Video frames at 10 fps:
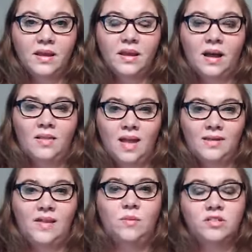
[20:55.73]
A lot of
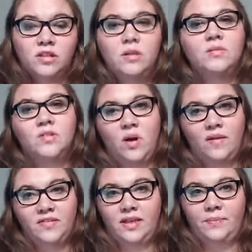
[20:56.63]
that was closed off
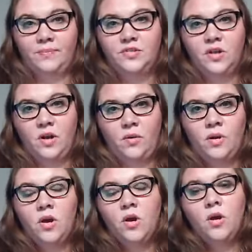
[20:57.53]
to them. So
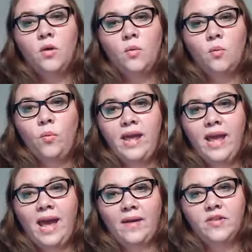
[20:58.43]
we
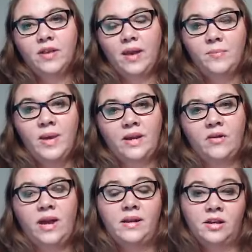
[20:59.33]
have to get better
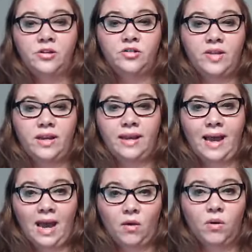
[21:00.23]
at understanding
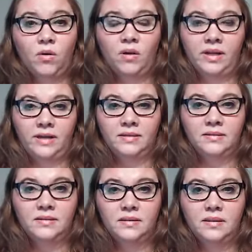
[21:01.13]
our
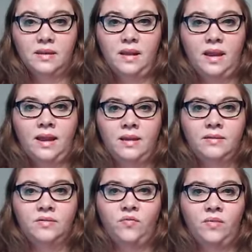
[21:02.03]
audience
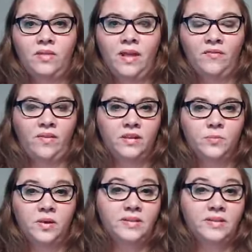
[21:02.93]
and let Facebook's